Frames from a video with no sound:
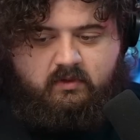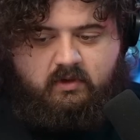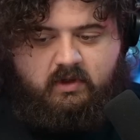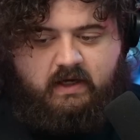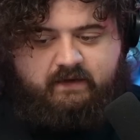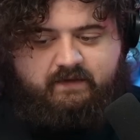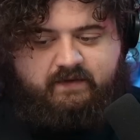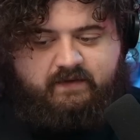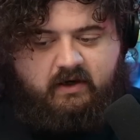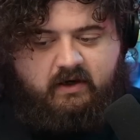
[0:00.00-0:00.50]

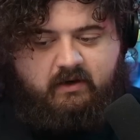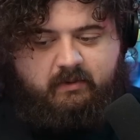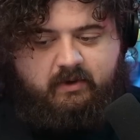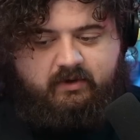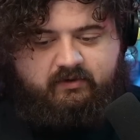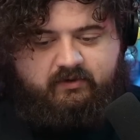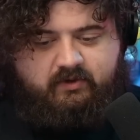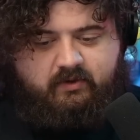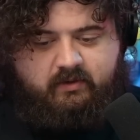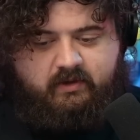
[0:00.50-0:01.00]
I thought
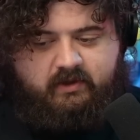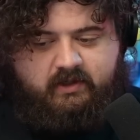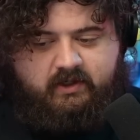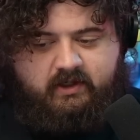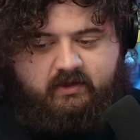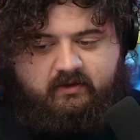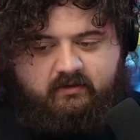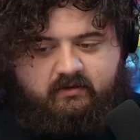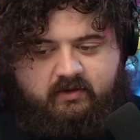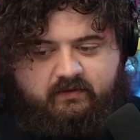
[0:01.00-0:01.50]
about doing
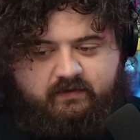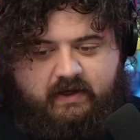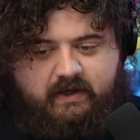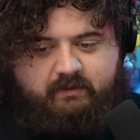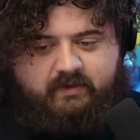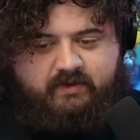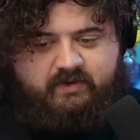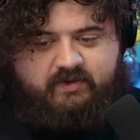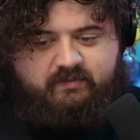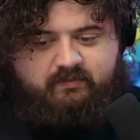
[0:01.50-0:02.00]
it. If I
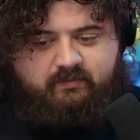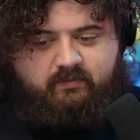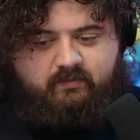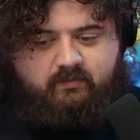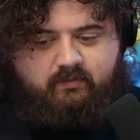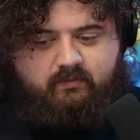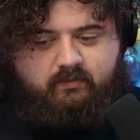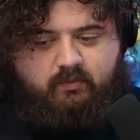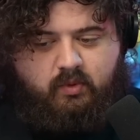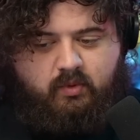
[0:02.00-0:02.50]
was
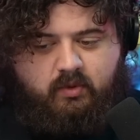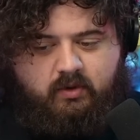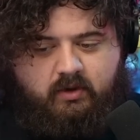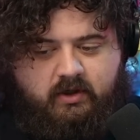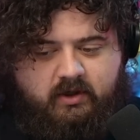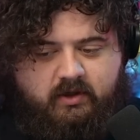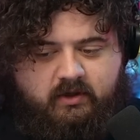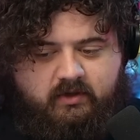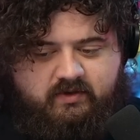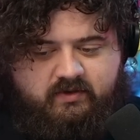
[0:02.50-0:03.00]

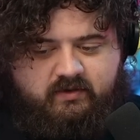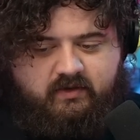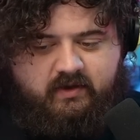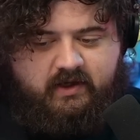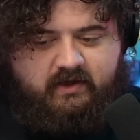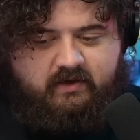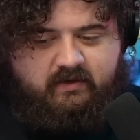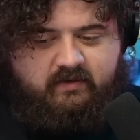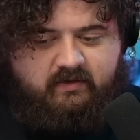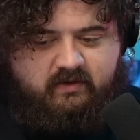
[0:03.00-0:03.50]
more
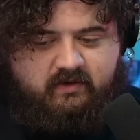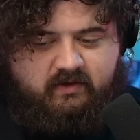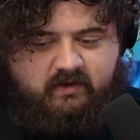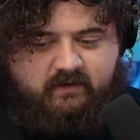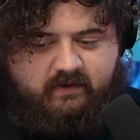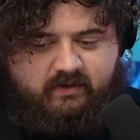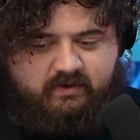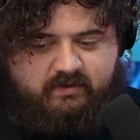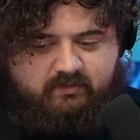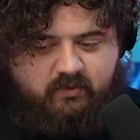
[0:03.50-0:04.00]

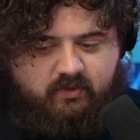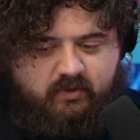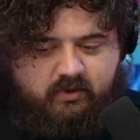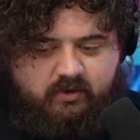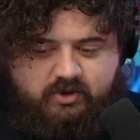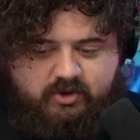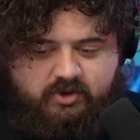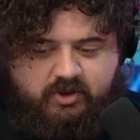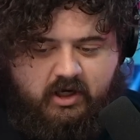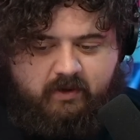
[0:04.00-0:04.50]
in
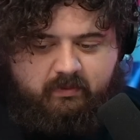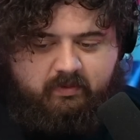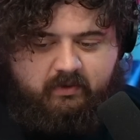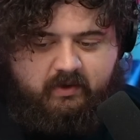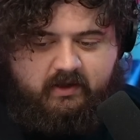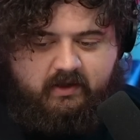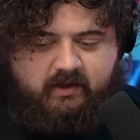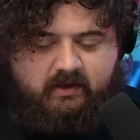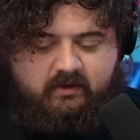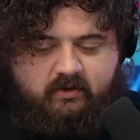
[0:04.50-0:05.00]
shape and
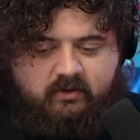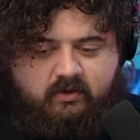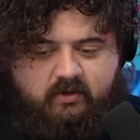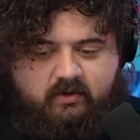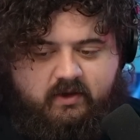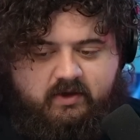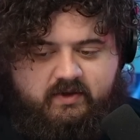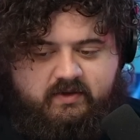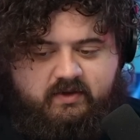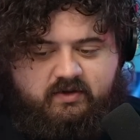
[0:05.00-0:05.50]
I didn't look
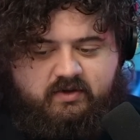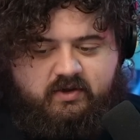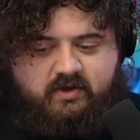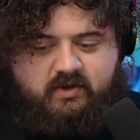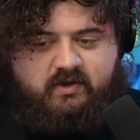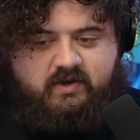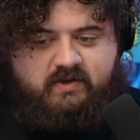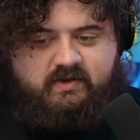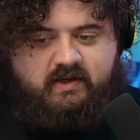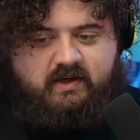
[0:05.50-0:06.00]
like such a,
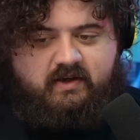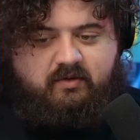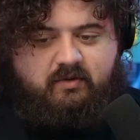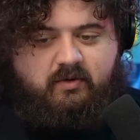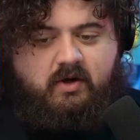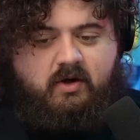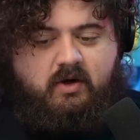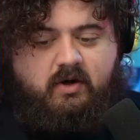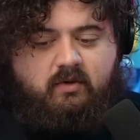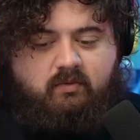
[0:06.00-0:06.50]
because like
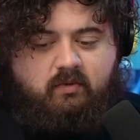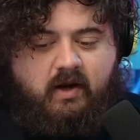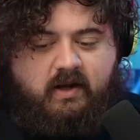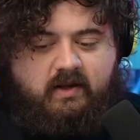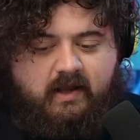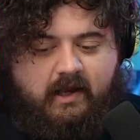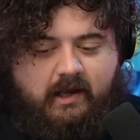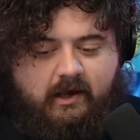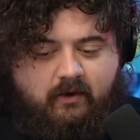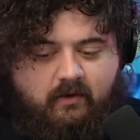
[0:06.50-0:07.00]
right
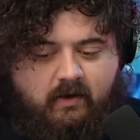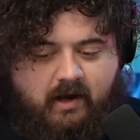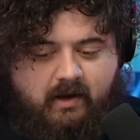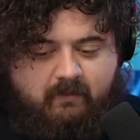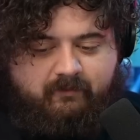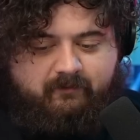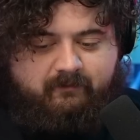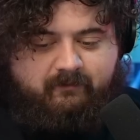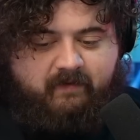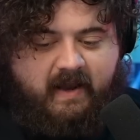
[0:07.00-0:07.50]
now
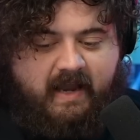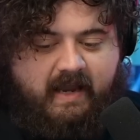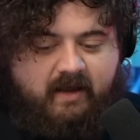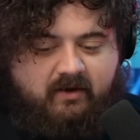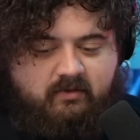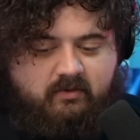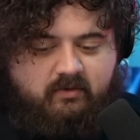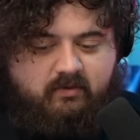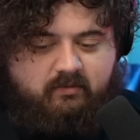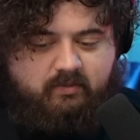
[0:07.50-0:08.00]
I'm
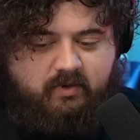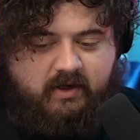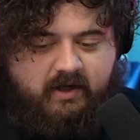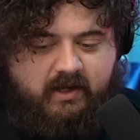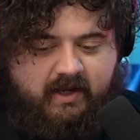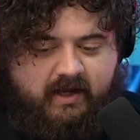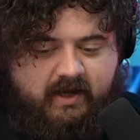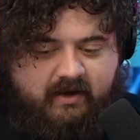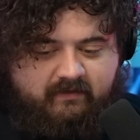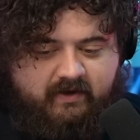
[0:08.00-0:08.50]
fat, but I
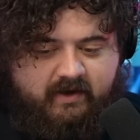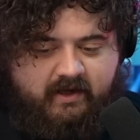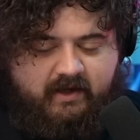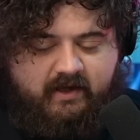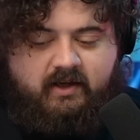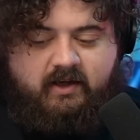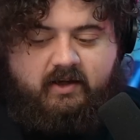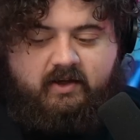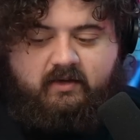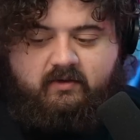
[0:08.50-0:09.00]
have
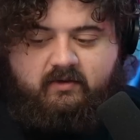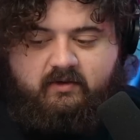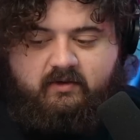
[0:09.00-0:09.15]
a